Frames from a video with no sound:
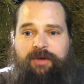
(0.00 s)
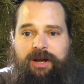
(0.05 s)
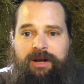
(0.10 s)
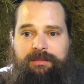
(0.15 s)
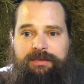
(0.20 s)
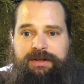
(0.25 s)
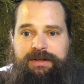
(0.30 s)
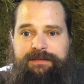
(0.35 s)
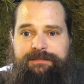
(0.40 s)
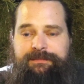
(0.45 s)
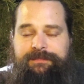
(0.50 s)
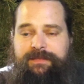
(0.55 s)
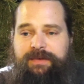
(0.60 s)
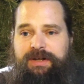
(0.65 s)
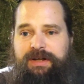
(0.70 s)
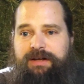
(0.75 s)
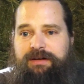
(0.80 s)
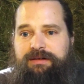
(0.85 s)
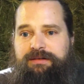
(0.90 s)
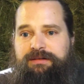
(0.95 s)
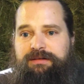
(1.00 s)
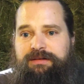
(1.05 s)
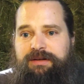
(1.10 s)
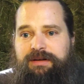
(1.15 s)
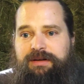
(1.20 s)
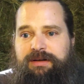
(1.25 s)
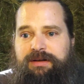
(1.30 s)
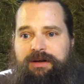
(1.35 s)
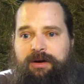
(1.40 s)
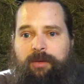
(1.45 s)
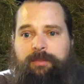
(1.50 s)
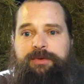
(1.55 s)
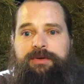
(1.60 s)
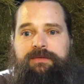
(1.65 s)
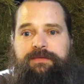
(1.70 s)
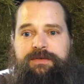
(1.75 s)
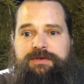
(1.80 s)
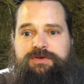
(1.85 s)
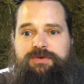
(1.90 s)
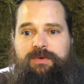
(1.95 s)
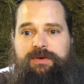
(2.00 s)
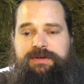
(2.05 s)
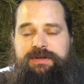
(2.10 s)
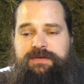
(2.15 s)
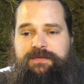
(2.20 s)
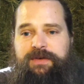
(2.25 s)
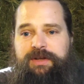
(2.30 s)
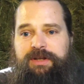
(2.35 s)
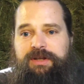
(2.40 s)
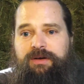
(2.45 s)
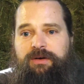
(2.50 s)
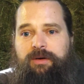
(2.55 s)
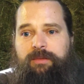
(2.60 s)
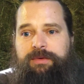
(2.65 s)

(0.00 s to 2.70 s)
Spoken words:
rambling. Hope you've enjoyed this video.